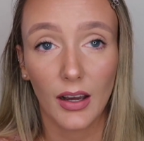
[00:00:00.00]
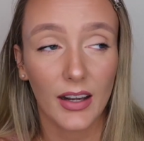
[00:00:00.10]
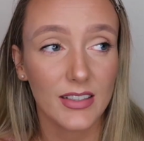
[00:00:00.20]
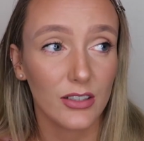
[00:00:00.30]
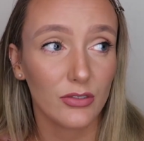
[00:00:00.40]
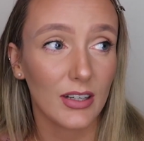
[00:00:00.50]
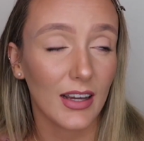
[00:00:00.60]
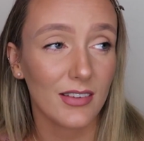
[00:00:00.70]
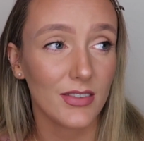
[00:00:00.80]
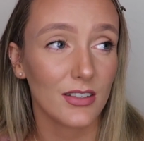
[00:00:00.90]
I didn't really
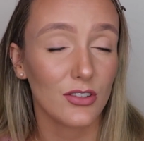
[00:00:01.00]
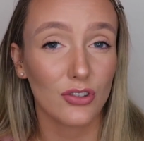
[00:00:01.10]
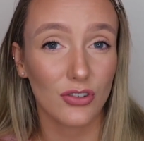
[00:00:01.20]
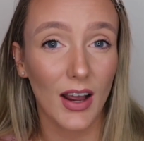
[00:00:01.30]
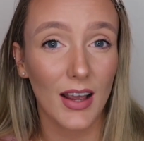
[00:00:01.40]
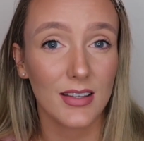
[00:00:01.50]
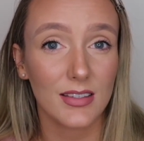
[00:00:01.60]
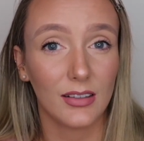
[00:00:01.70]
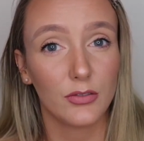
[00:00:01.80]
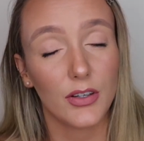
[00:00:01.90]
have that stress
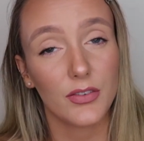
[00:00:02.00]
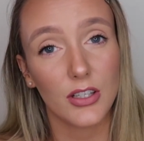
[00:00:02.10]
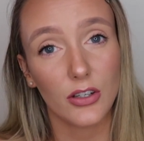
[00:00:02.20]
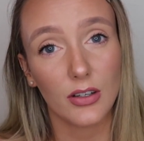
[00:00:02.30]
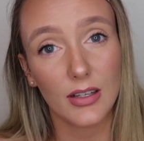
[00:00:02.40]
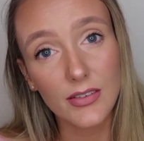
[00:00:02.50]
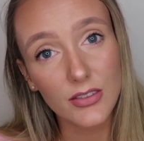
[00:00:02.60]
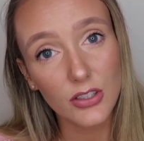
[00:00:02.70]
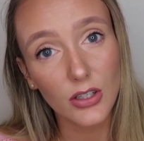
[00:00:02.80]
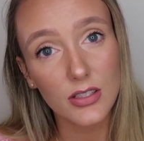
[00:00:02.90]
in fifth year and
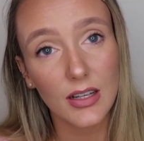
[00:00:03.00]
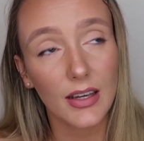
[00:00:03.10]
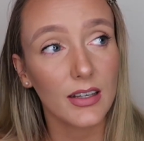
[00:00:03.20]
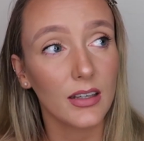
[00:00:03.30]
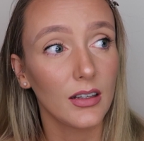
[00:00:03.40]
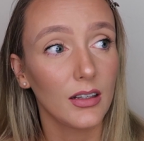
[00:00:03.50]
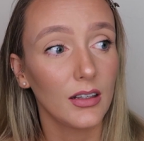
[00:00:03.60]
leaving cert, like,